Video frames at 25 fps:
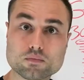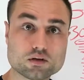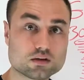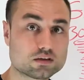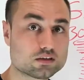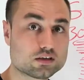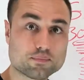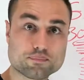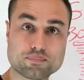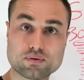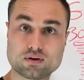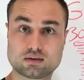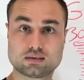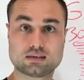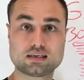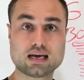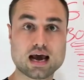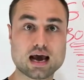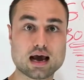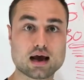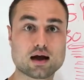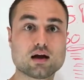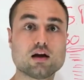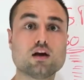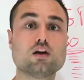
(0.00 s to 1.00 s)
Simple as
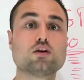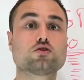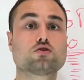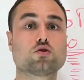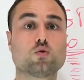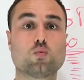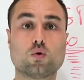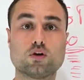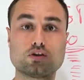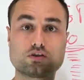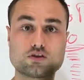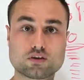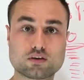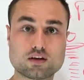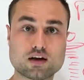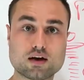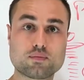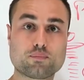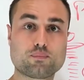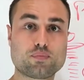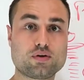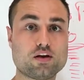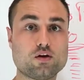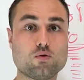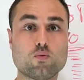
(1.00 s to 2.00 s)
that. So once you're
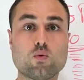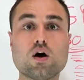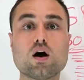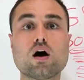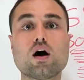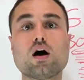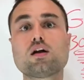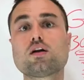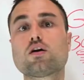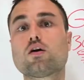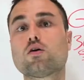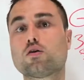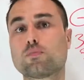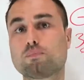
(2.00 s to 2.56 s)
done P1,